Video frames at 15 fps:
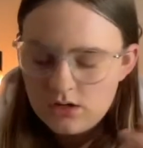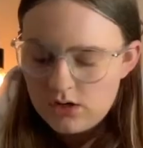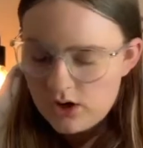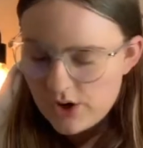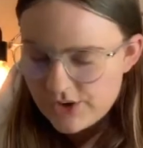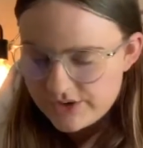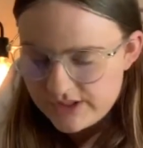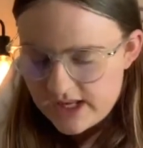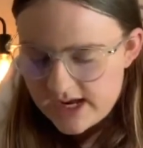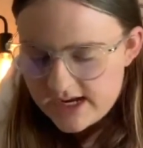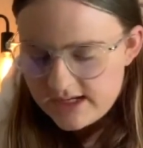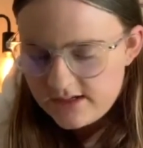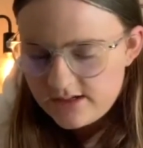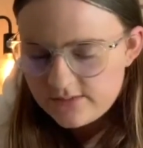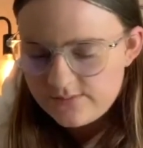
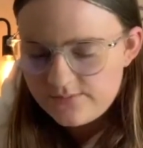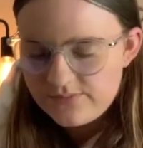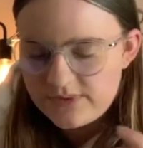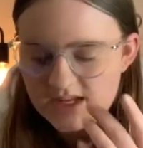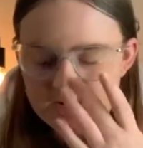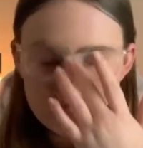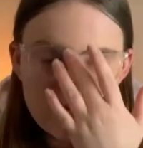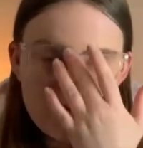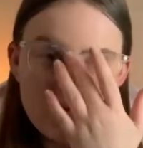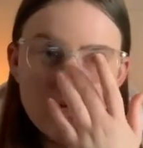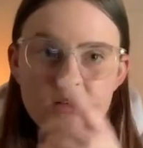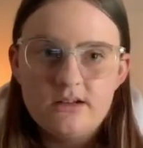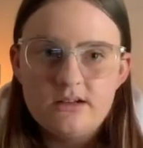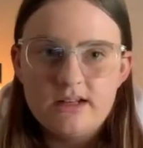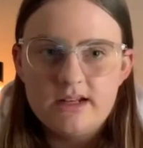online that I
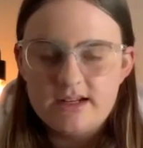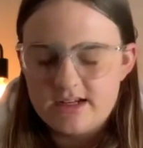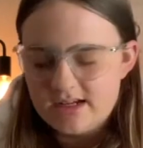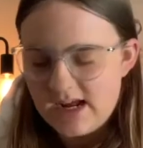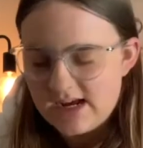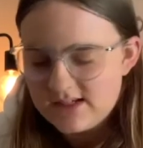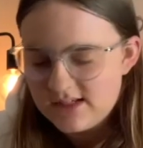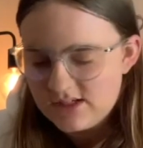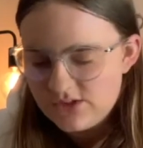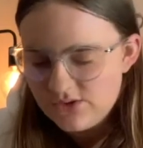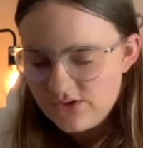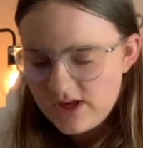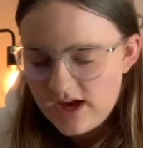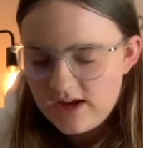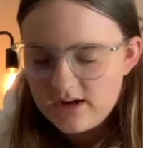can access through
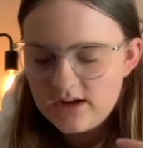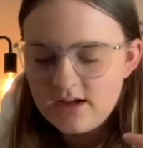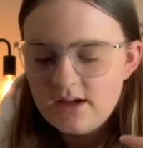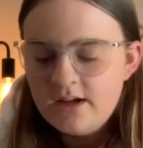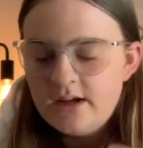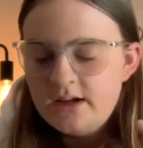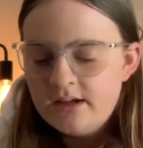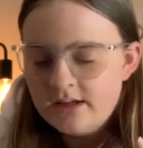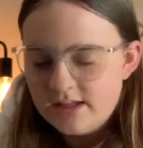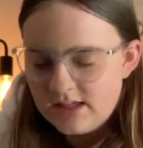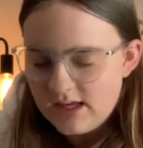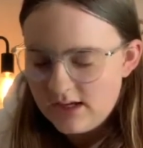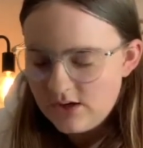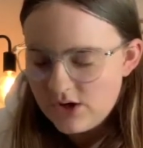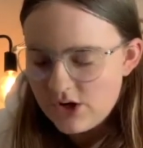that.
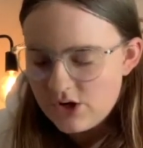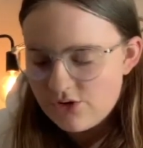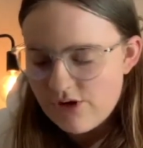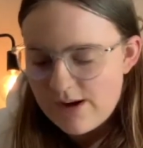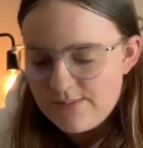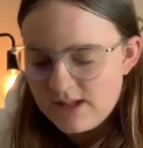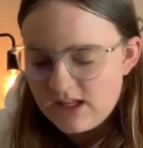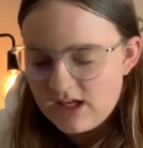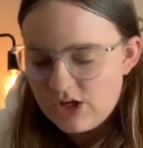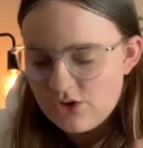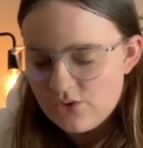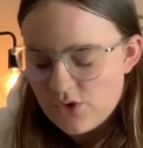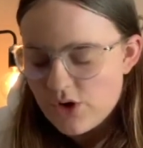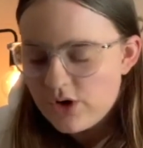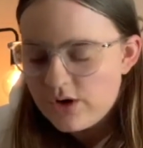Keynote, Grammarly,
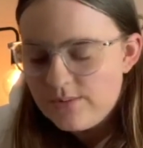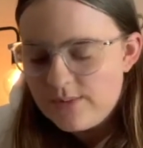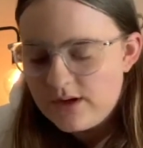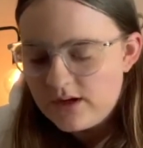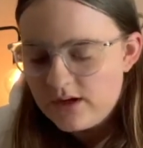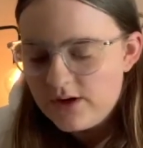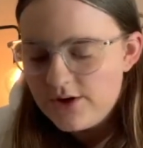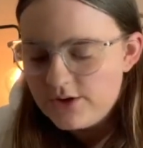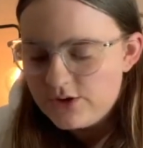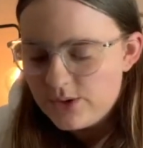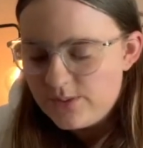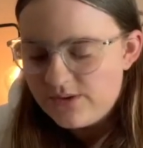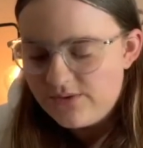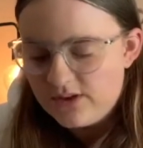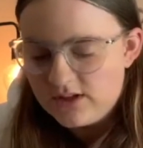Chrome, Adobe
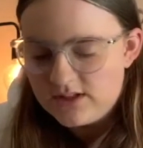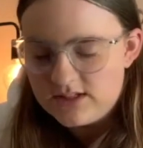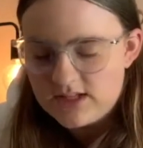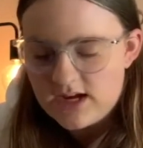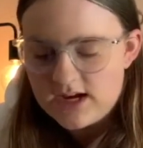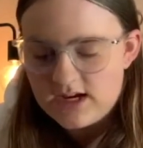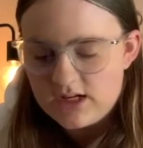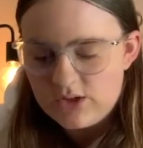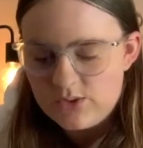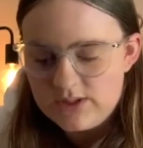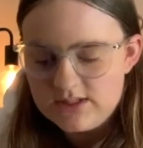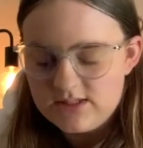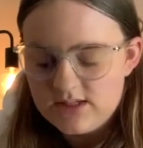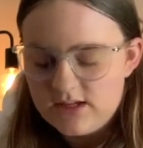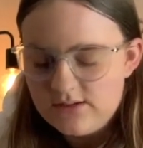Fill and Sign, and
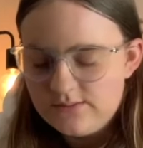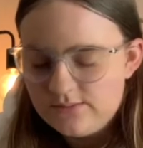Quizlet.